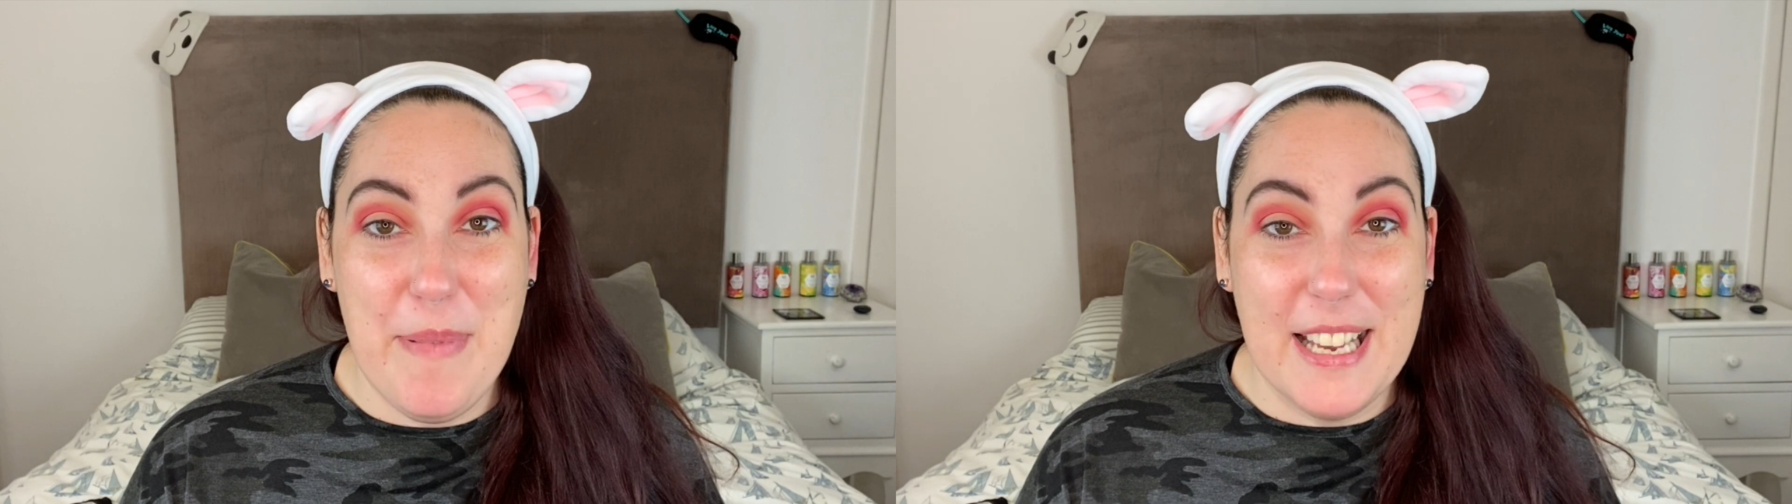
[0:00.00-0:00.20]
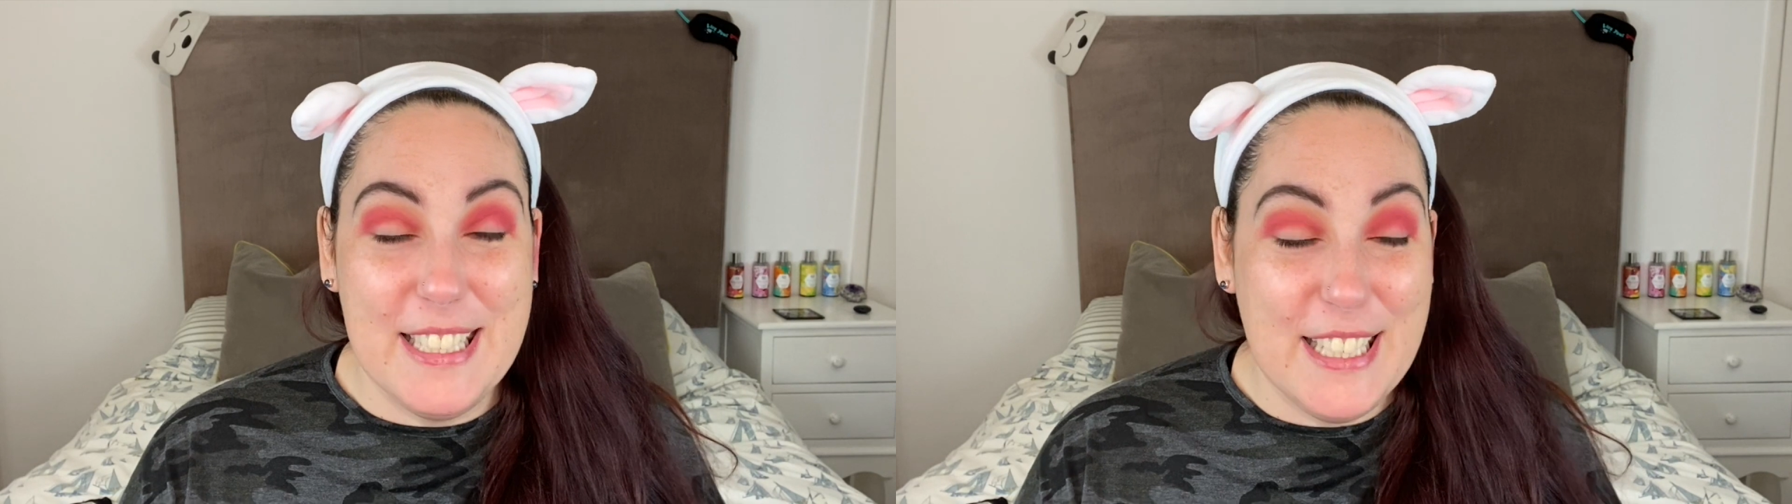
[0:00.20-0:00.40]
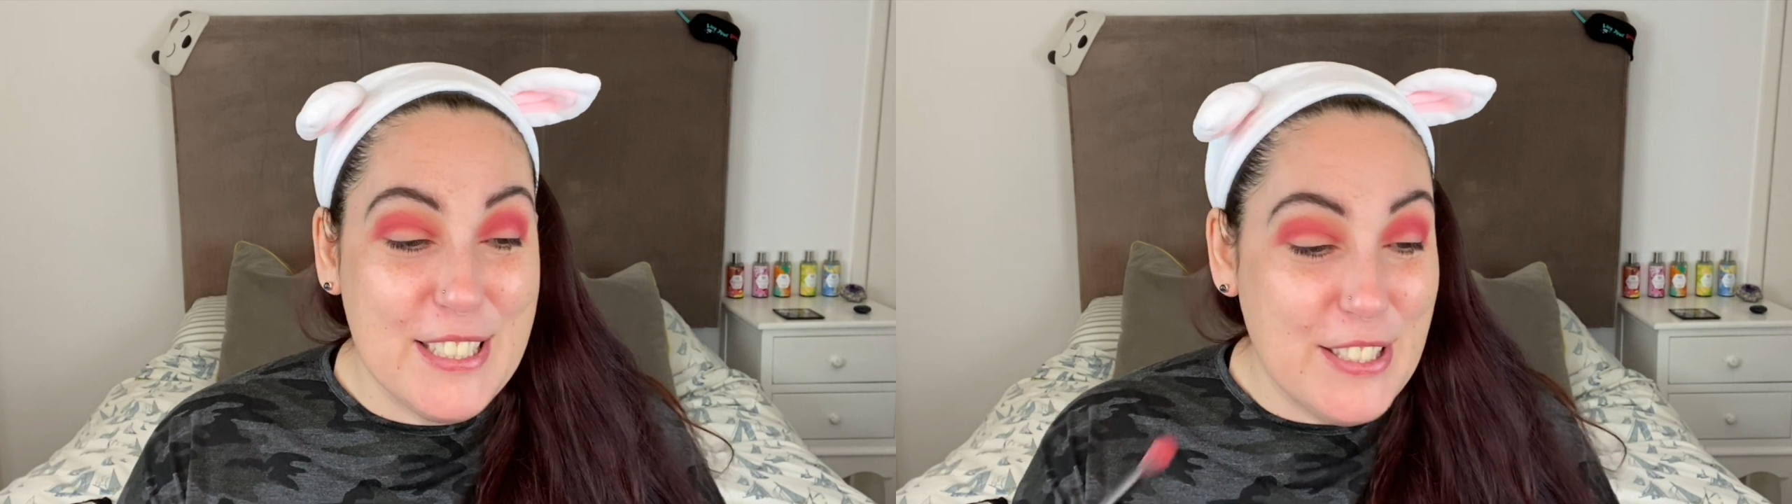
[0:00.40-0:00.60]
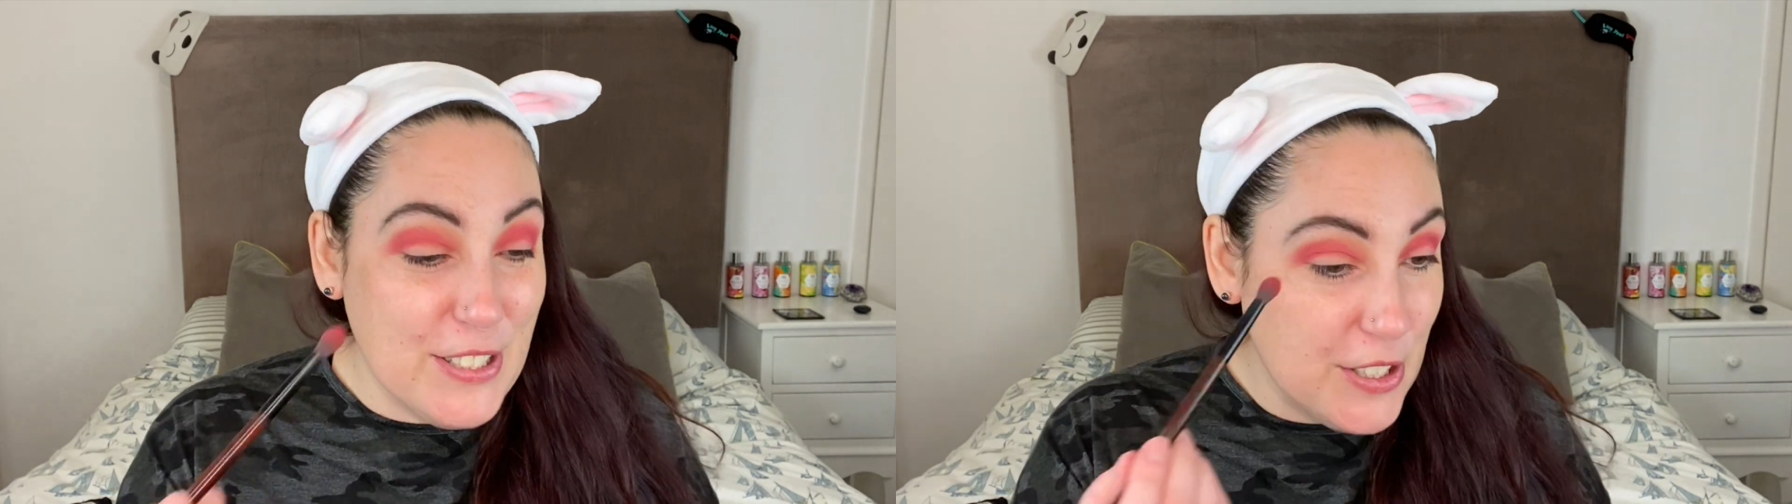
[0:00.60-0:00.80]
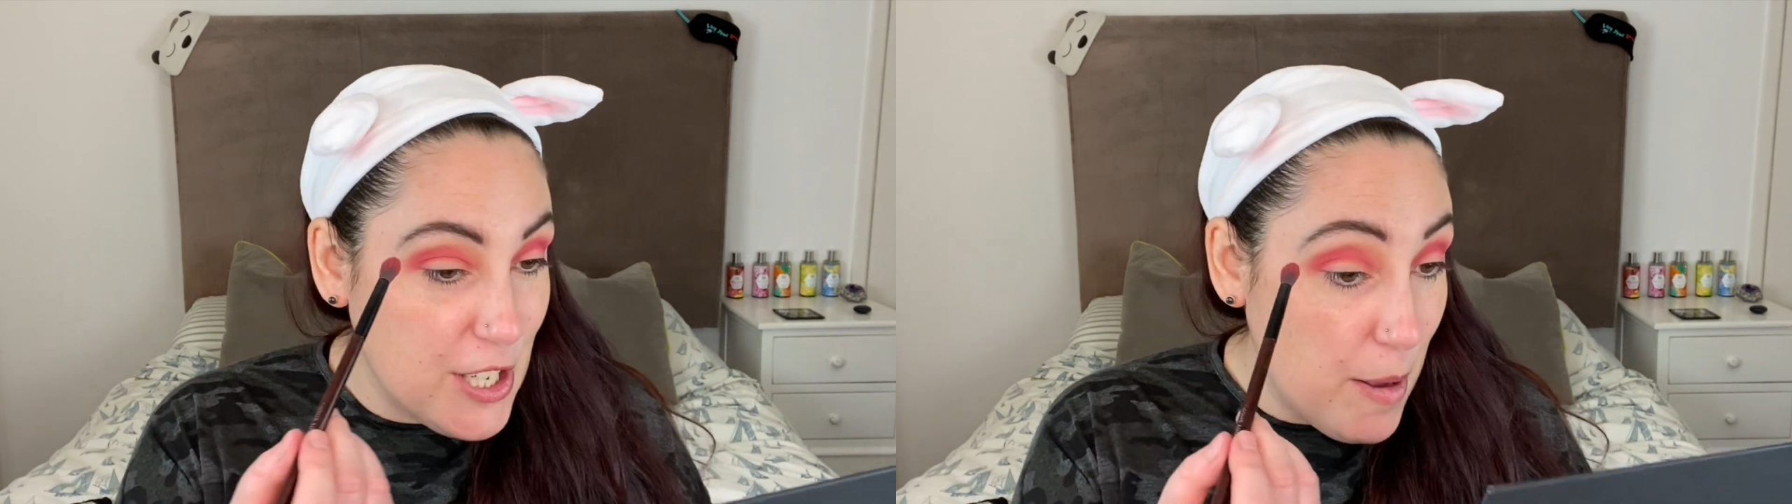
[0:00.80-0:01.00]
because it's
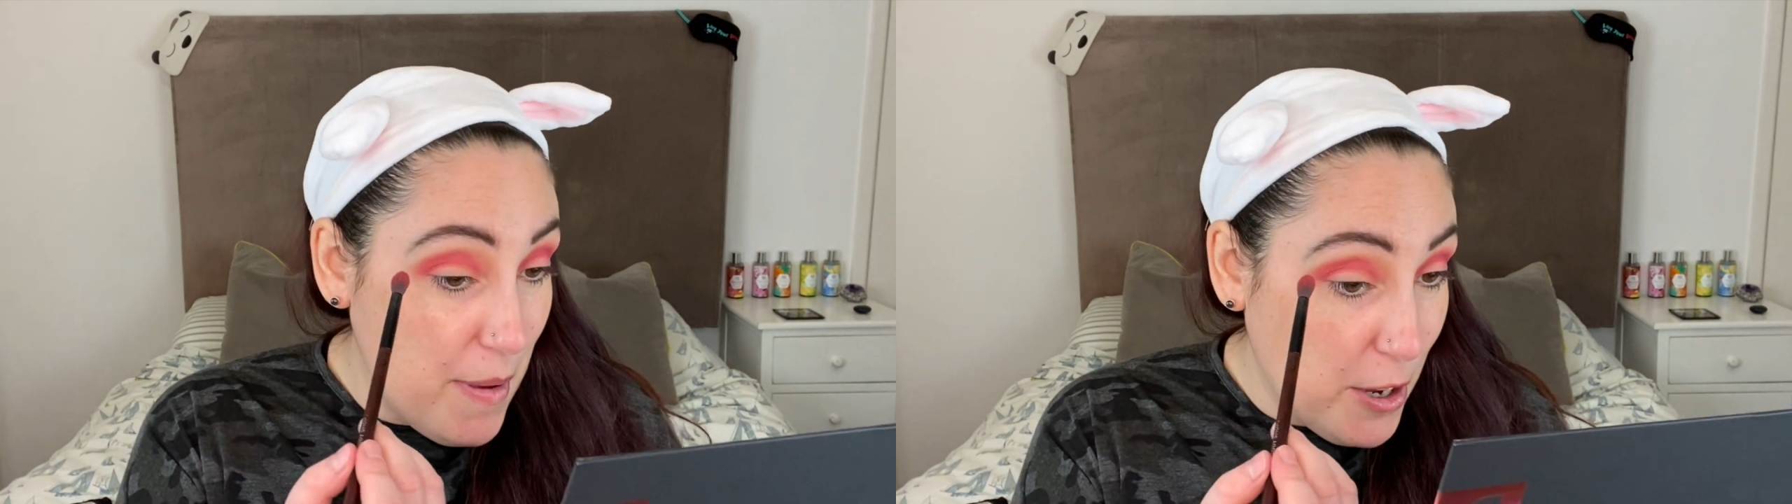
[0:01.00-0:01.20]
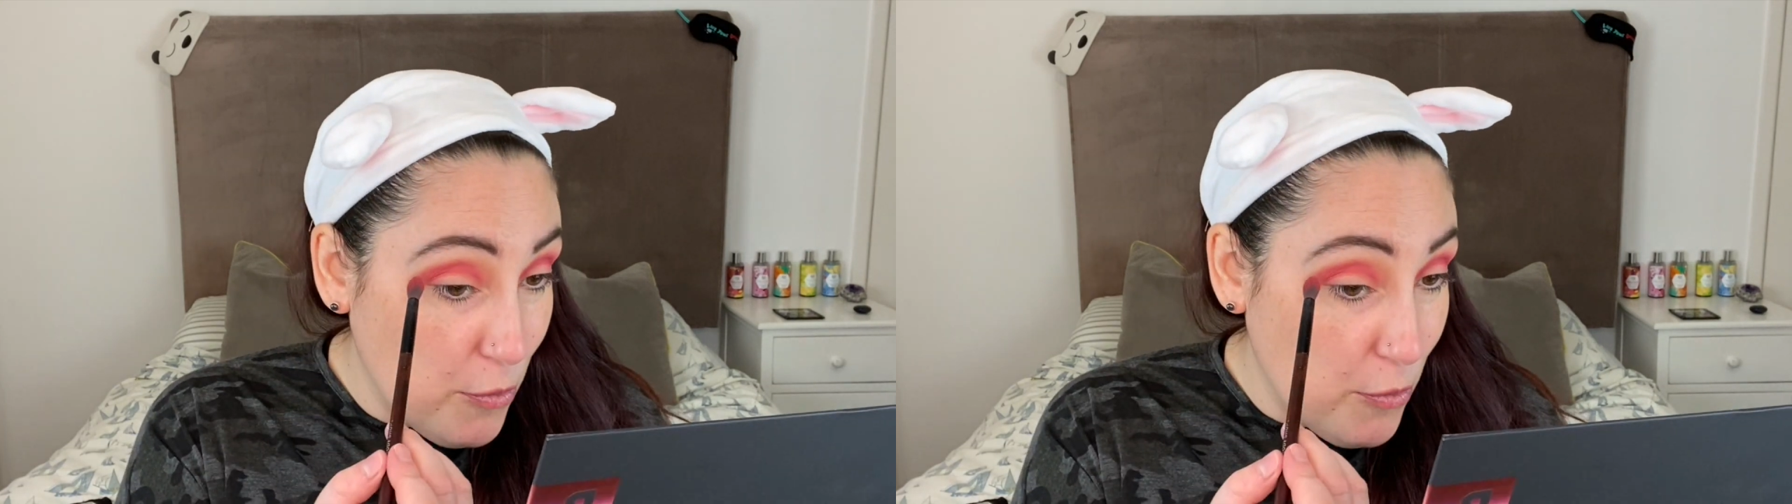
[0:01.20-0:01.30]
such a big